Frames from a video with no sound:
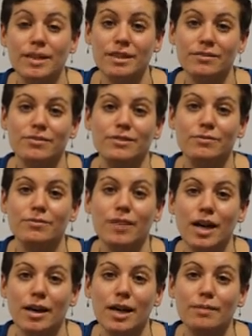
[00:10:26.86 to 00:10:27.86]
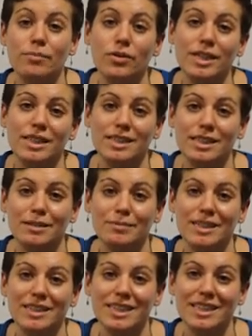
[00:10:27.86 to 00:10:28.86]
different employees and
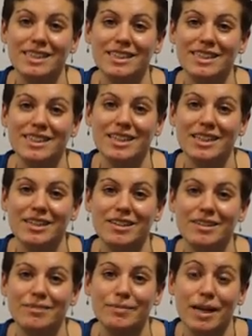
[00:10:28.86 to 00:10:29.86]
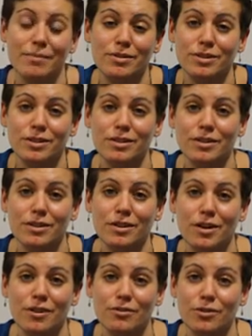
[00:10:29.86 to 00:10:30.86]
communities to be able to
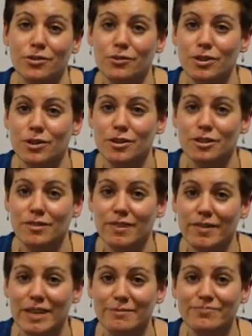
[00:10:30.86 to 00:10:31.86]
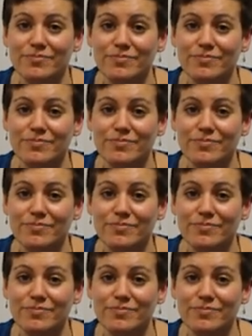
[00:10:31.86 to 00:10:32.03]
afford the real cost of living.